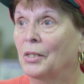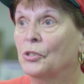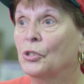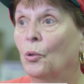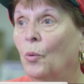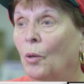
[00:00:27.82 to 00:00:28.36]

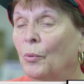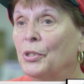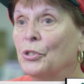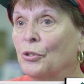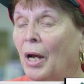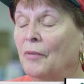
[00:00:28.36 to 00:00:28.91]
So what we
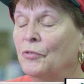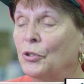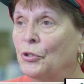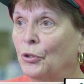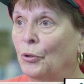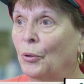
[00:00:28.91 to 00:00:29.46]
strive to
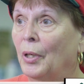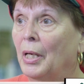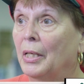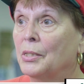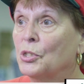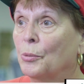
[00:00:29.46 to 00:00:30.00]
do
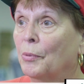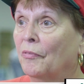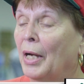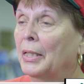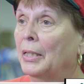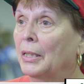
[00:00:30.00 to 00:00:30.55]
is to
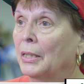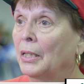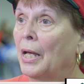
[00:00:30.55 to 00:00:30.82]
provide a little